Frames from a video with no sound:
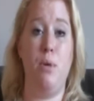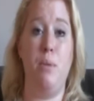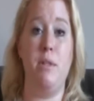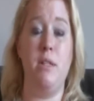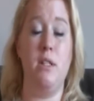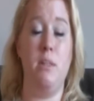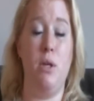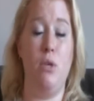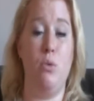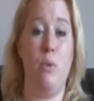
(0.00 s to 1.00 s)
premises
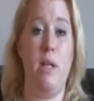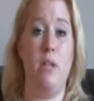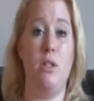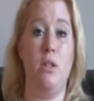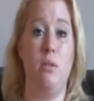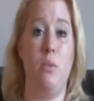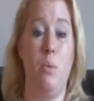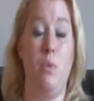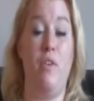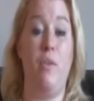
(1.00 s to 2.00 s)
because we
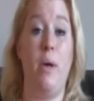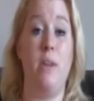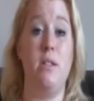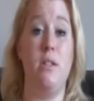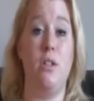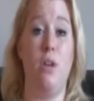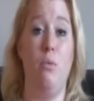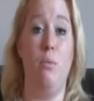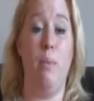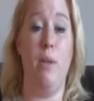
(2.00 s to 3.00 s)
were requested to
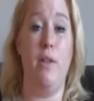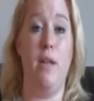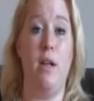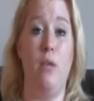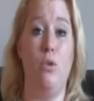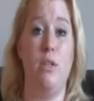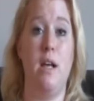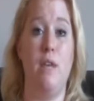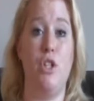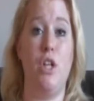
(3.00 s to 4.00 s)
go by the landlord to
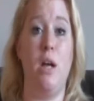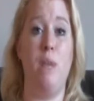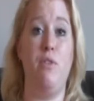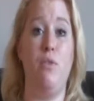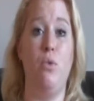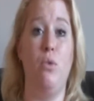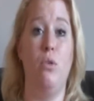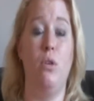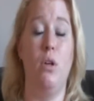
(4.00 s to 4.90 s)
have a chat before